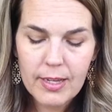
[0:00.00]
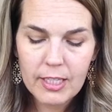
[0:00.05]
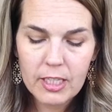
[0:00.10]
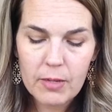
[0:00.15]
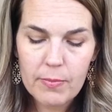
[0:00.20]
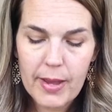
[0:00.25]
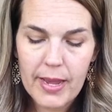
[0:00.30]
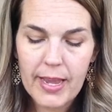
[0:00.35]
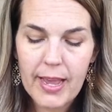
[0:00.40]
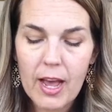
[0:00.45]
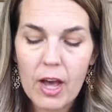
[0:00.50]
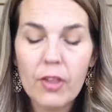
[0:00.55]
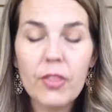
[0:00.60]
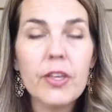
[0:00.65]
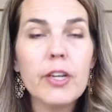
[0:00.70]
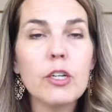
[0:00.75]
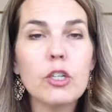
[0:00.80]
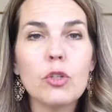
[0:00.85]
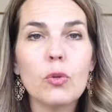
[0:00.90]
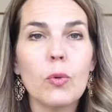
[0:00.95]
to make
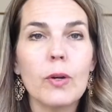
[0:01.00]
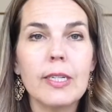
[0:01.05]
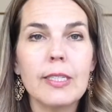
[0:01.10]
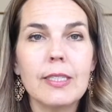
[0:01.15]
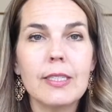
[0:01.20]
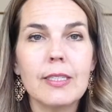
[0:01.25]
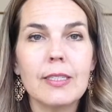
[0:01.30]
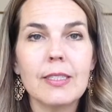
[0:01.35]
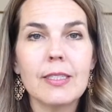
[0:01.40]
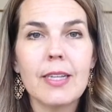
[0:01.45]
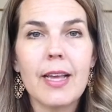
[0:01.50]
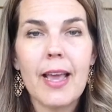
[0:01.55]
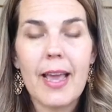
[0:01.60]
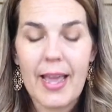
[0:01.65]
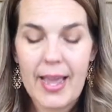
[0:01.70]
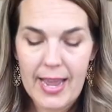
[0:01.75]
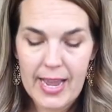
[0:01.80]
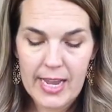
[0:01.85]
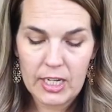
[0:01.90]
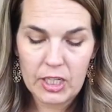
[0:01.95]
healthier choices,
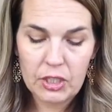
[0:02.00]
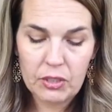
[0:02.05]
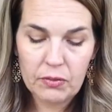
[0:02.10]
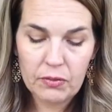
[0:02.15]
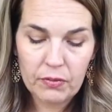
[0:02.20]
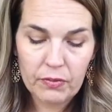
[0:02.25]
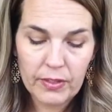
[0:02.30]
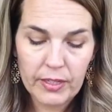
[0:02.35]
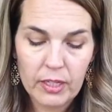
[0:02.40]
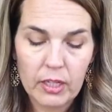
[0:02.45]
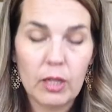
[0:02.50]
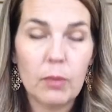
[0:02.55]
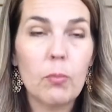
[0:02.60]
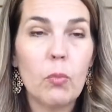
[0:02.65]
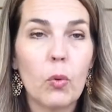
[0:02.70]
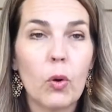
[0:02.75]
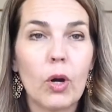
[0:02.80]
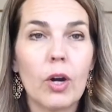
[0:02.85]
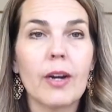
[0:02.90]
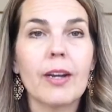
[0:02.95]
and to feel
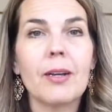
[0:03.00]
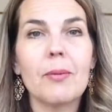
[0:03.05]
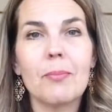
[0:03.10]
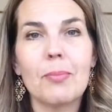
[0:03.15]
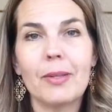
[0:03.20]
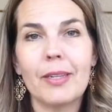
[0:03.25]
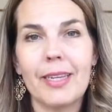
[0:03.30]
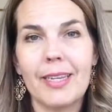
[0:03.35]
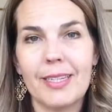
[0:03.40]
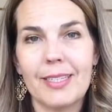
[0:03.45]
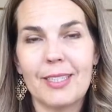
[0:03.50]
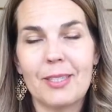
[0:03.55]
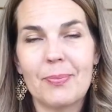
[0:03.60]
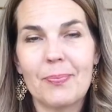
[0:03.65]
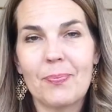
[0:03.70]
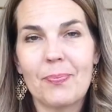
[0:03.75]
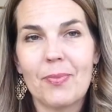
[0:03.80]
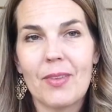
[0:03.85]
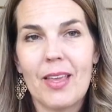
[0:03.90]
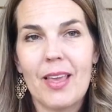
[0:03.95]
more complete.
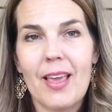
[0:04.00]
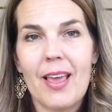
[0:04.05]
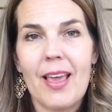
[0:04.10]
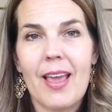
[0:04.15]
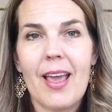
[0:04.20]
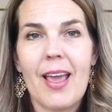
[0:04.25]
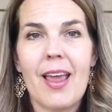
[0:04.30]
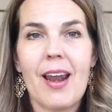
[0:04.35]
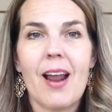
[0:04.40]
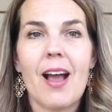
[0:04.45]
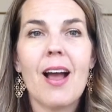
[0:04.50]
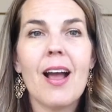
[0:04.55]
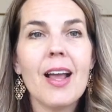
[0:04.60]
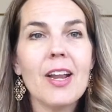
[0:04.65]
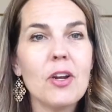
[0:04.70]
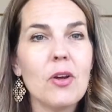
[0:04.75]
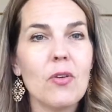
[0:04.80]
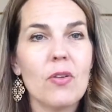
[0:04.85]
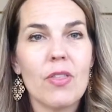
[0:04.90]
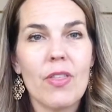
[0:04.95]
And I
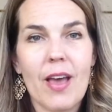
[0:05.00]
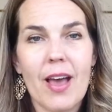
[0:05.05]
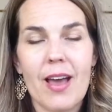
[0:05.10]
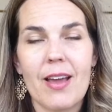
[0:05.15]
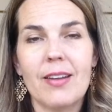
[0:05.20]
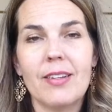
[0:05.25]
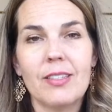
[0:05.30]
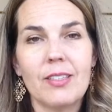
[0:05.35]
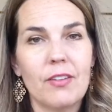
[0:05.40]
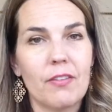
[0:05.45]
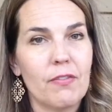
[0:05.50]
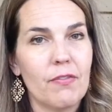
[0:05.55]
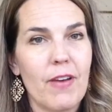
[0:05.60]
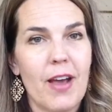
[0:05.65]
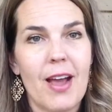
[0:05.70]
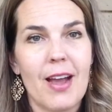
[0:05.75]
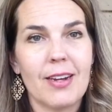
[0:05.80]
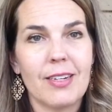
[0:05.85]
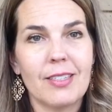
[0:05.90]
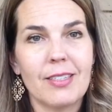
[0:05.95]
know that is a
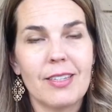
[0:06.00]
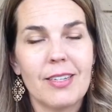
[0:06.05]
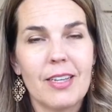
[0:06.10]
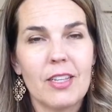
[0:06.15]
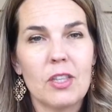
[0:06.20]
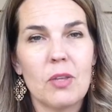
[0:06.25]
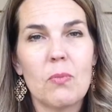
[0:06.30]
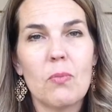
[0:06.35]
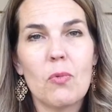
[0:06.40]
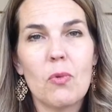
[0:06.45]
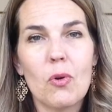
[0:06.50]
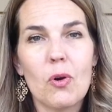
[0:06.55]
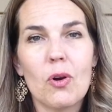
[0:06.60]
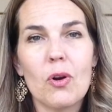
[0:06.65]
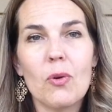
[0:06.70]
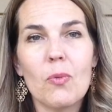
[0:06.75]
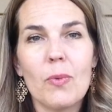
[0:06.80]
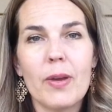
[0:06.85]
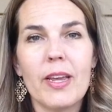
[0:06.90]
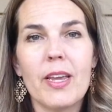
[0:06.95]
fact. The
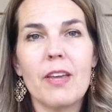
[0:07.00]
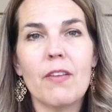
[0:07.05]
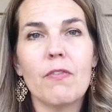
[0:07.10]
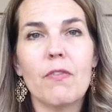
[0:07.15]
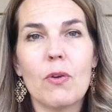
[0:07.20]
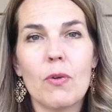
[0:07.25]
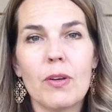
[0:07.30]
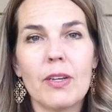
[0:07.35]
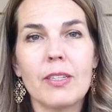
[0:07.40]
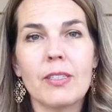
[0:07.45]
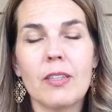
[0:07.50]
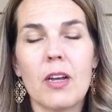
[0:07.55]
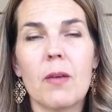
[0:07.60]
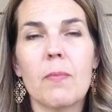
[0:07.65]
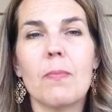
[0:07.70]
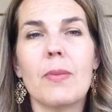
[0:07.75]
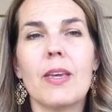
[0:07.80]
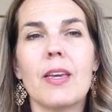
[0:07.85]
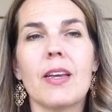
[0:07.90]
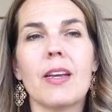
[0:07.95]
more we focus
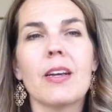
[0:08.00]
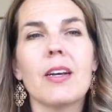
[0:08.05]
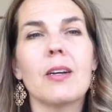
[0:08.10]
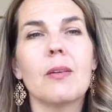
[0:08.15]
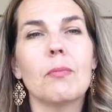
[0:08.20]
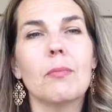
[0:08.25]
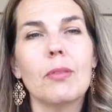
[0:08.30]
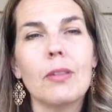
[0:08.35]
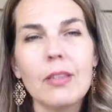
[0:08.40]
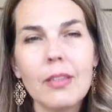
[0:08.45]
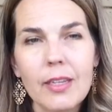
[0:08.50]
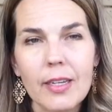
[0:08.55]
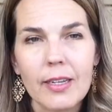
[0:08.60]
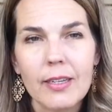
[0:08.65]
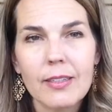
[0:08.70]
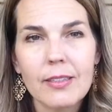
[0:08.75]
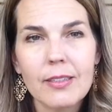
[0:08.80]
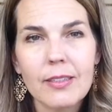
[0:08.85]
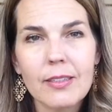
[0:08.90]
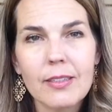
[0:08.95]
on being
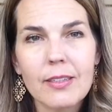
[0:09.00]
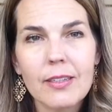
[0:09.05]
complete,